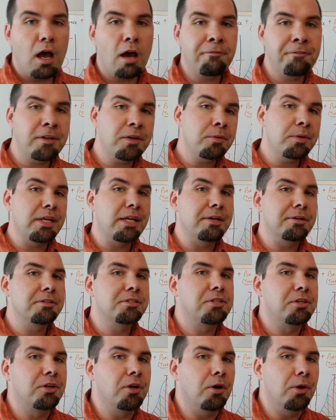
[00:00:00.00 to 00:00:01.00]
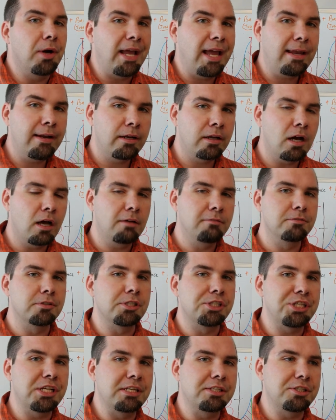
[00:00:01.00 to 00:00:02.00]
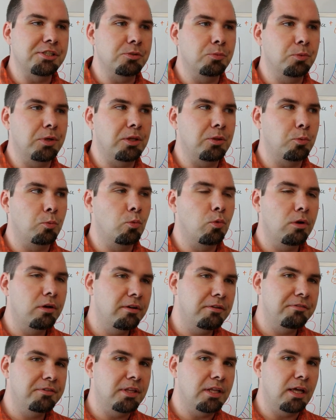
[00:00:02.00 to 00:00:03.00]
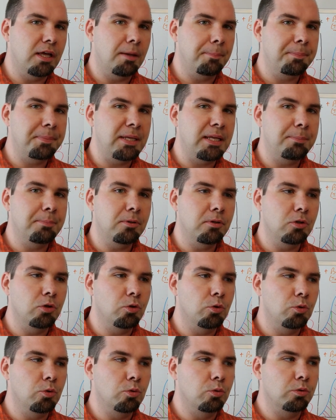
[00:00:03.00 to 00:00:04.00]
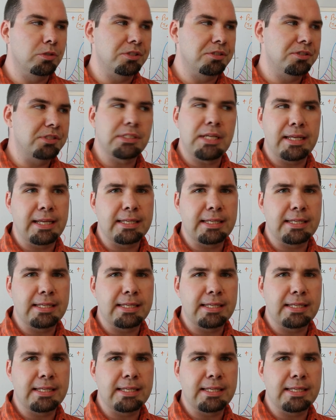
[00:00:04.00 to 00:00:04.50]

A few years ago, I had a conversation with one of the people who was,